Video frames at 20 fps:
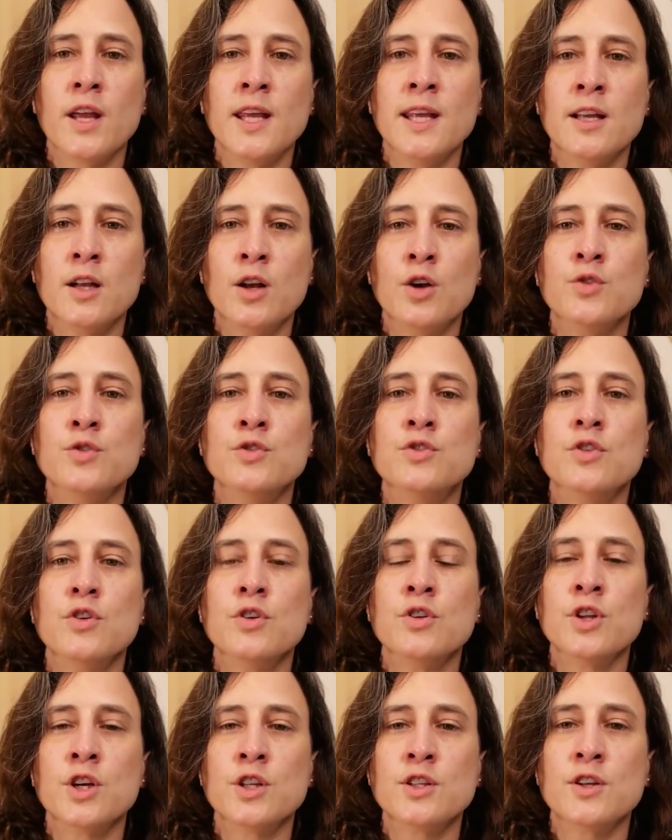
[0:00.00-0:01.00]

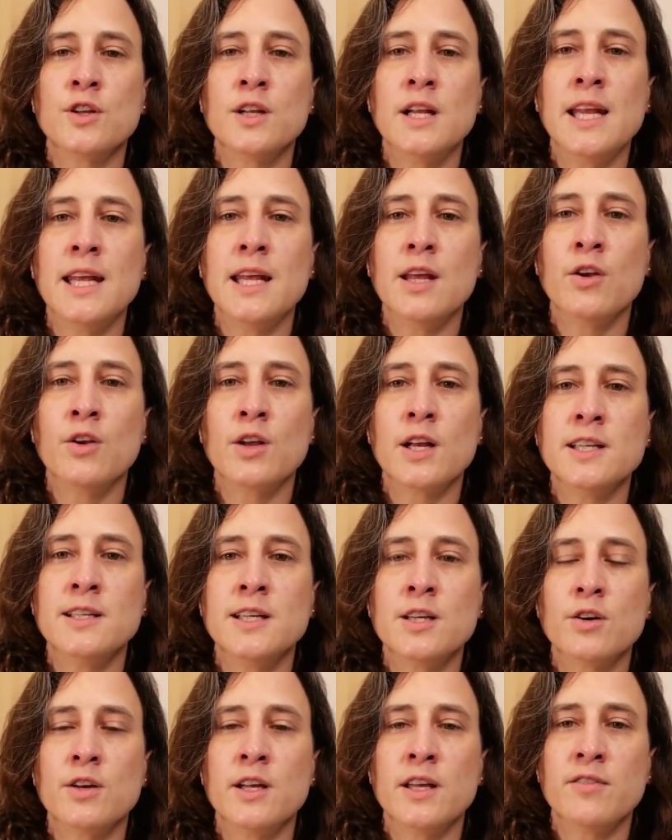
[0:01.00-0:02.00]
include not only a
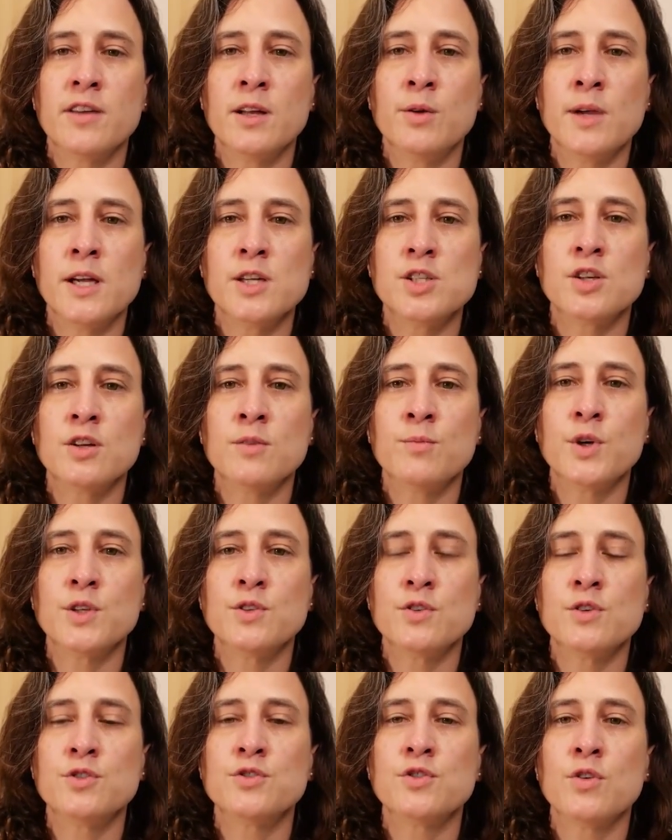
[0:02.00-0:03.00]
clinical evaluation
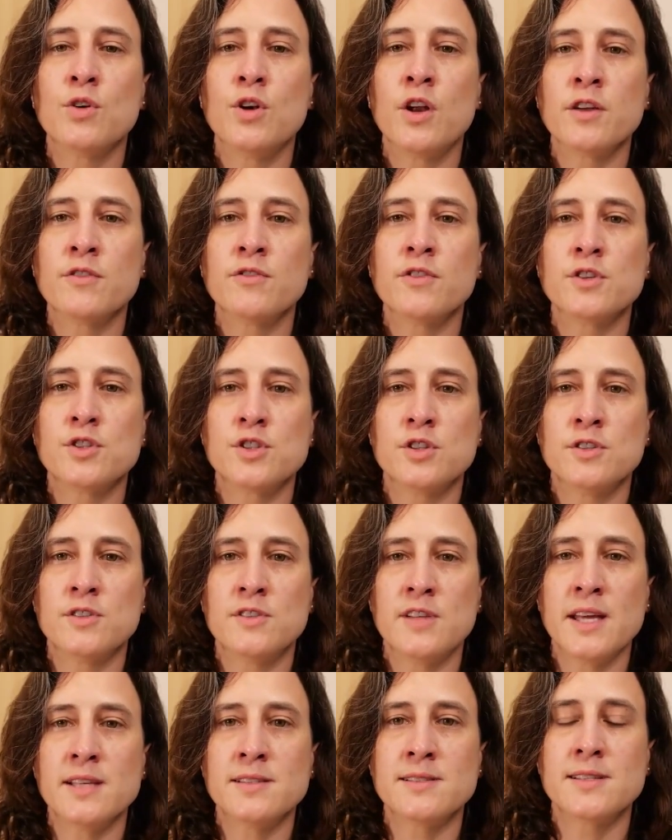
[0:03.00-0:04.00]
but also lung
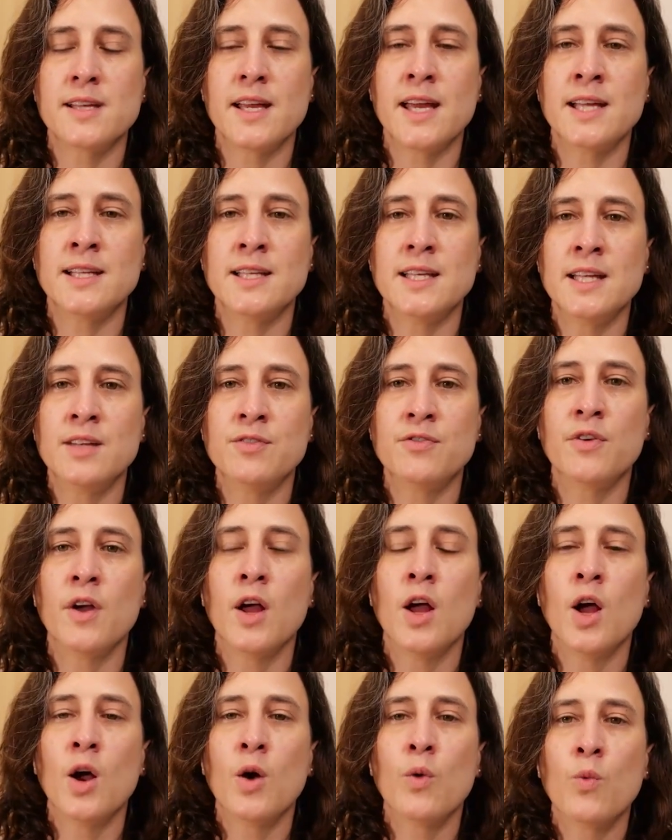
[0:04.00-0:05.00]
function test. And if
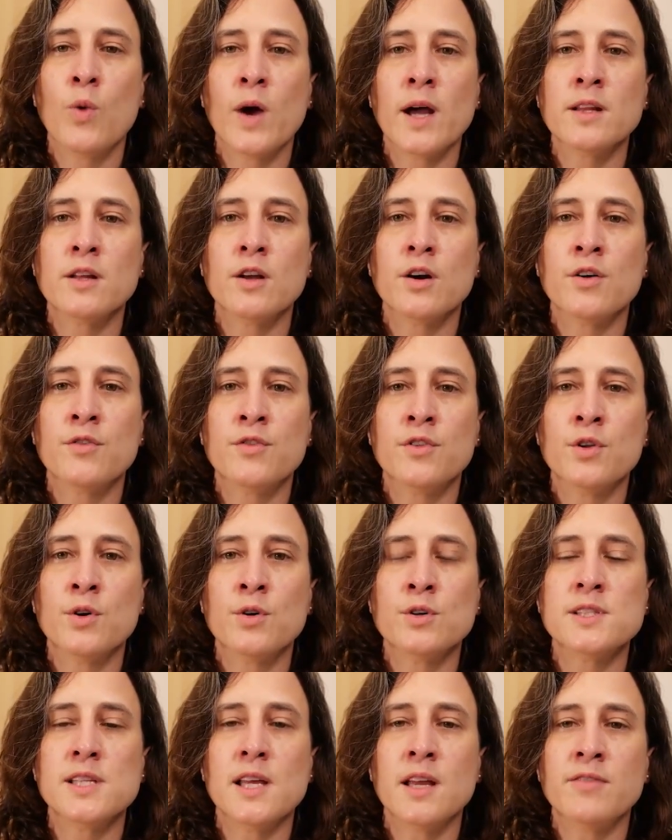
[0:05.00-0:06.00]
one of
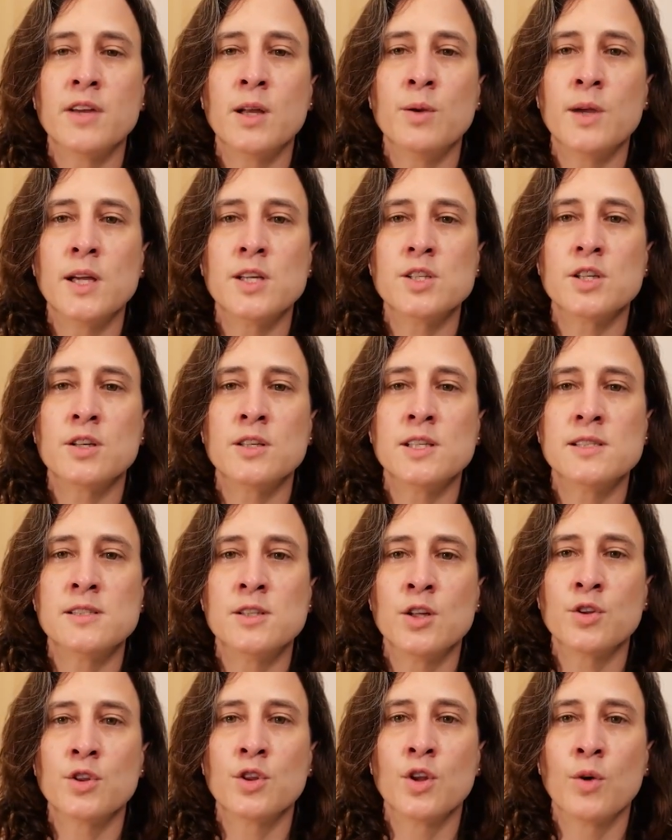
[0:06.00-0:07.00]
those evaluations
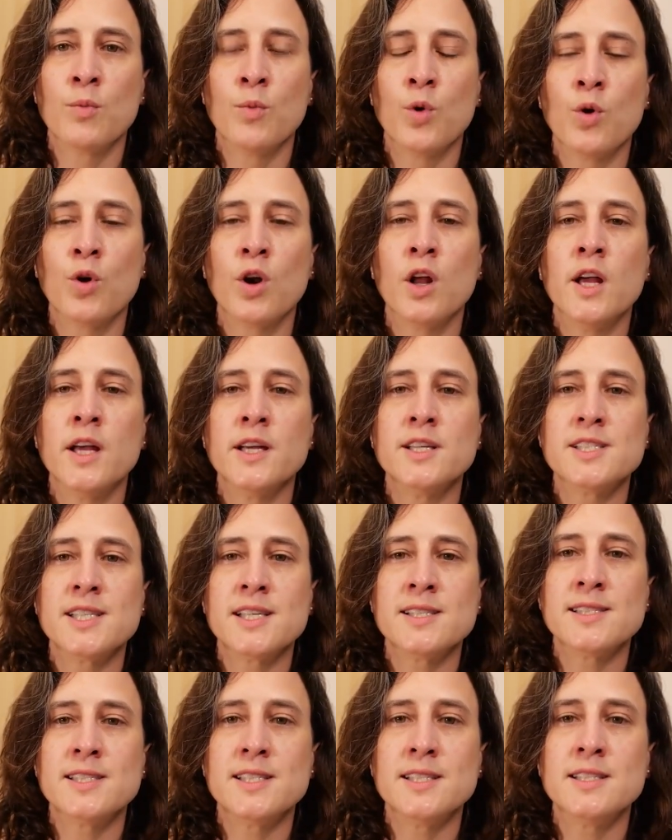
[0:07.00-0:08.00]
is not normal,
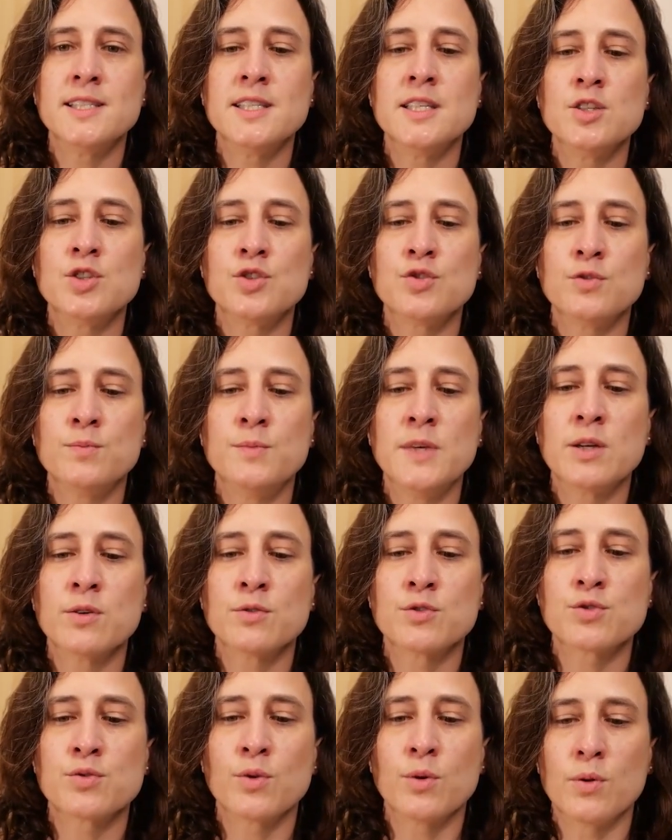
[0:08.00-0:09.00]
chest CT should be
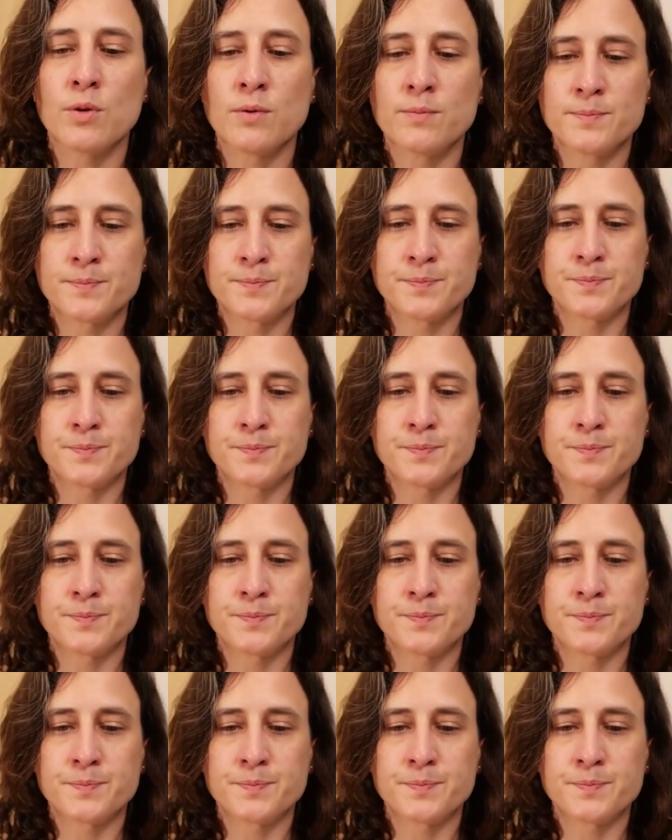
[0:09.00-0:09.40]
controlled.